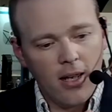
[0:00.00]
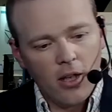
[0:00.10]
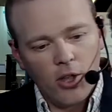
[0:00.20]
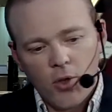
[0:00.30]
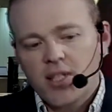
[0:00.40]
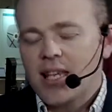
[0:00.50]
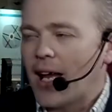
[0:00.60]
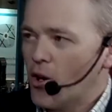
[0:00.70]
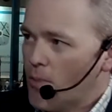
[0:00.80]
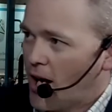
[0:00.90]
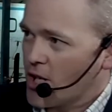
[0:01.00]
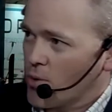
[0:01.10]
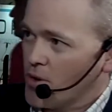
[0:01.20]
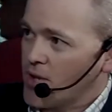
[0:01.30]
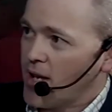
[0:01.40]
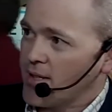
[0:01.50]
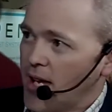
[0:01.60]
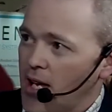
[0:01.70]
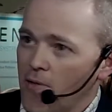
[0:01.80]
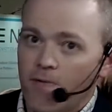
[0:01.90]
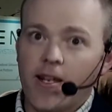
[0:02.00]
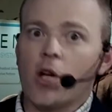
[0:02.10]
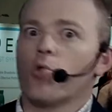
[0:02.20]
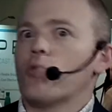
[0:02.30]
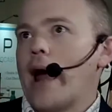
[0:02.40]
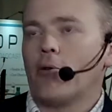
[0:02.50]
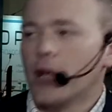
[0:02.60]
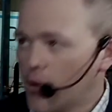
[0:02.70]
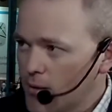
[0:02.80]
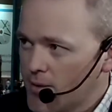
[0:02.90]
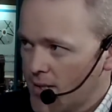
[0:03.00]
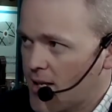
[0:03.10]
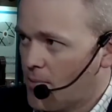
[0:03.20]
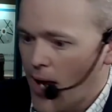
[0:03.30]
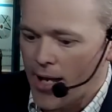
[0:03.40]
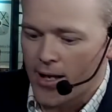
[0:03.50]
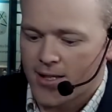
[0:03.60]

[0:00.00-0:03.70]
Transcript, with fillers: use the I.O. modules as a video routing system, and it's